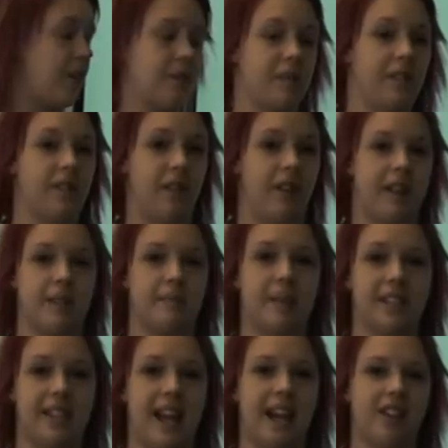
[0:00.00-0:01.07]
Goodwin's theories
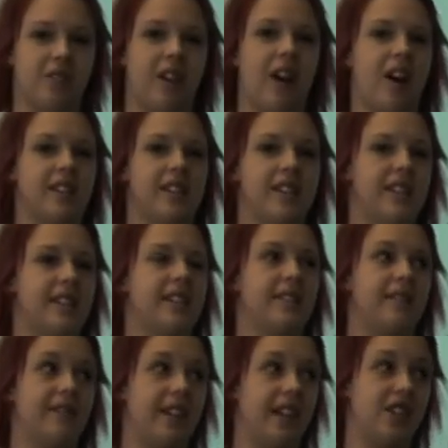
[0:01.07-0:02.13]
because the actual artist
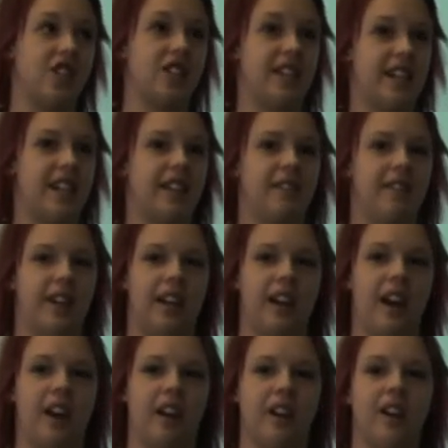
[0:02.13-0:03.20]
isn't featured in the
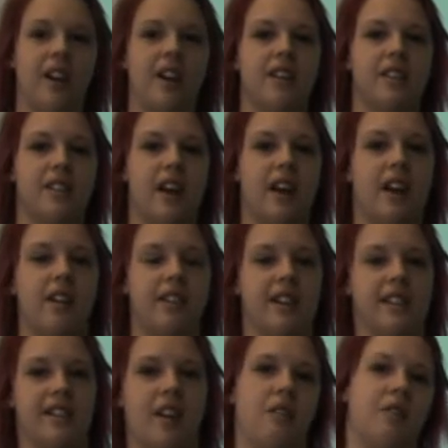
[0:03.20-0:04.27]
video, so
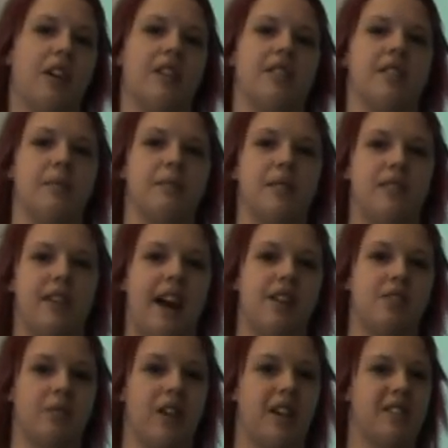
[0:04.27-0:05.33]
there's no close-ups of the
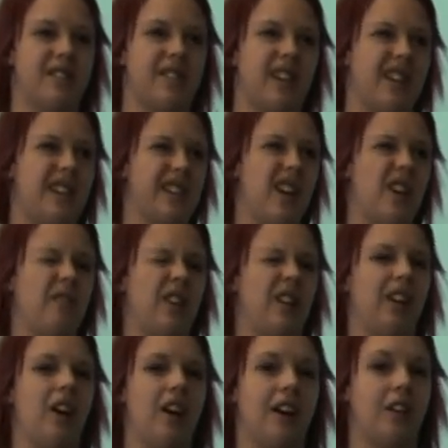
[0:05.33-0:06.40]
actual artist, so there's no
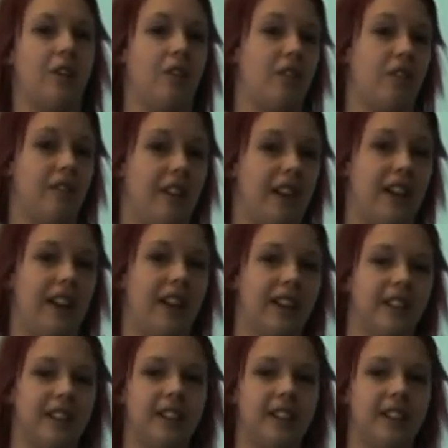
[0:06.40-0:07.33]
real iconography in it.